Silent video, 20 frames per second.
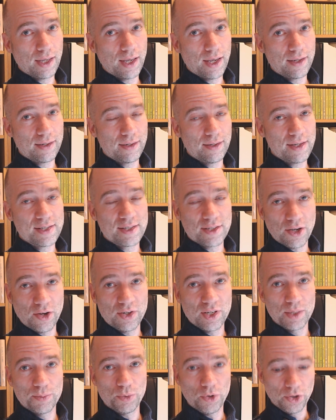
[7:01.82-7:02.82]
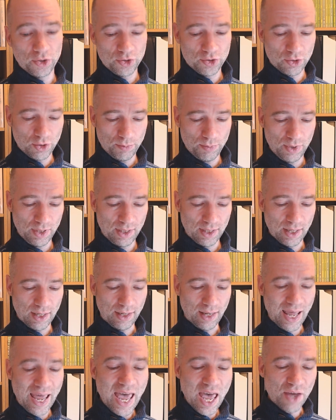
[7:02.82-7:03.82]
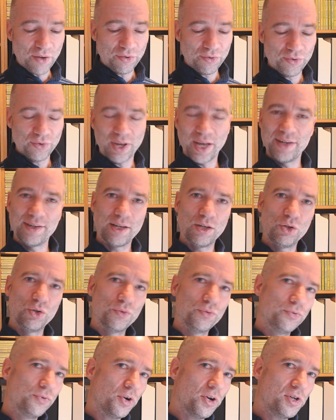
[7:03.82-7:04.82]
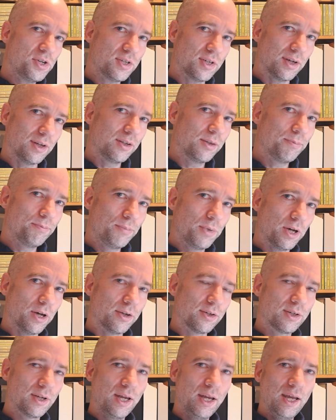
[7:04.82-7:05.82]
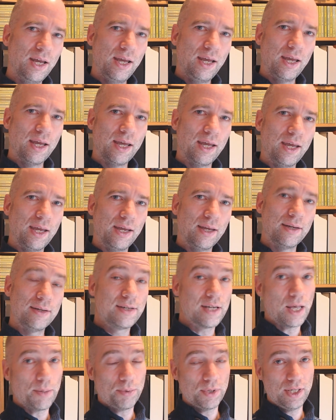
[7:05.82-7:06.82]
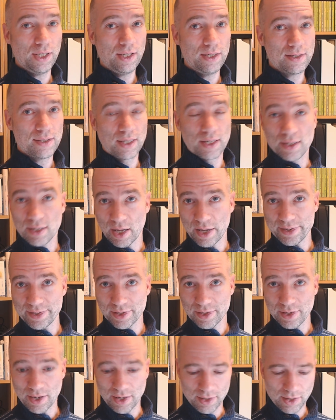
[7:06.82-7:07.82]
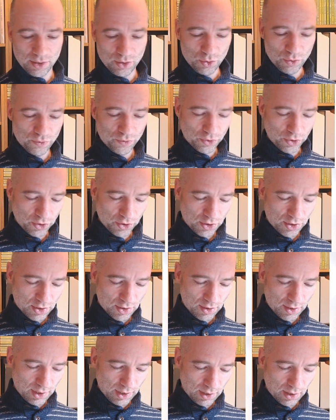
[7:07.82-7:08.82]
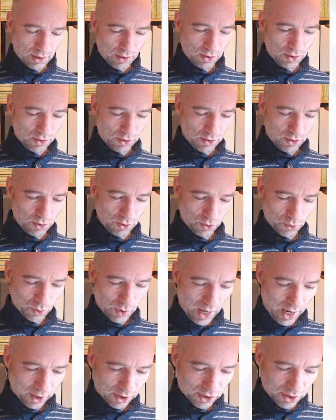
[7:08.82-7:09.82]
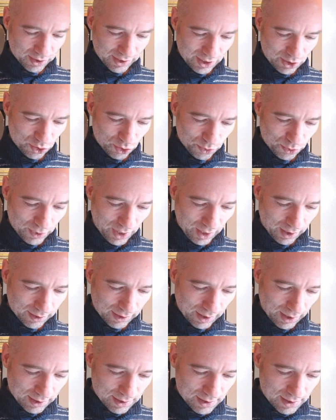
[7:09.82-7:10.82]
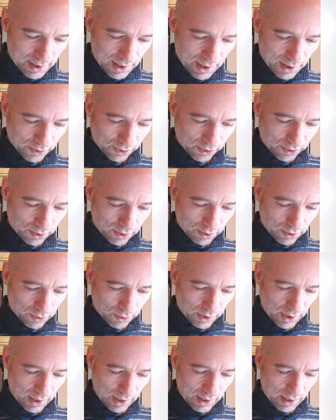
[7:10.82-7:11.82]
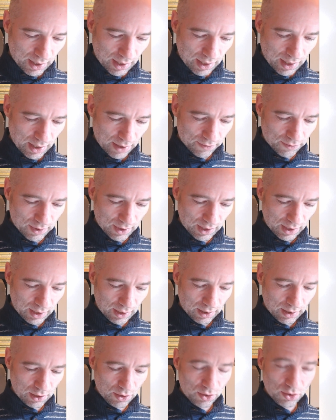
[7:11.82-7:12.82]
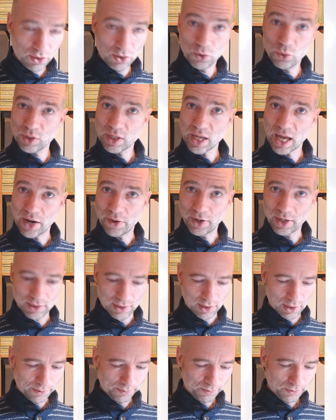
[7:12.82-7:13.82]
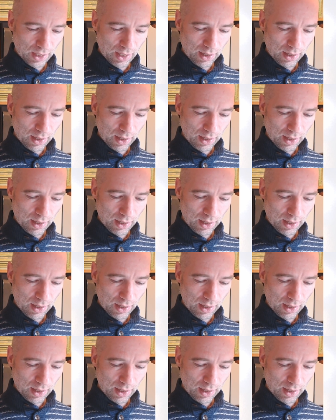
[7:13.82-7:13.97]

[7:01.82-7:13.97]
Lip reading: that the starting point should be an F and then you voice it. But in Japanese, in katakana, you voice the U actually to make that sound. So they have the U character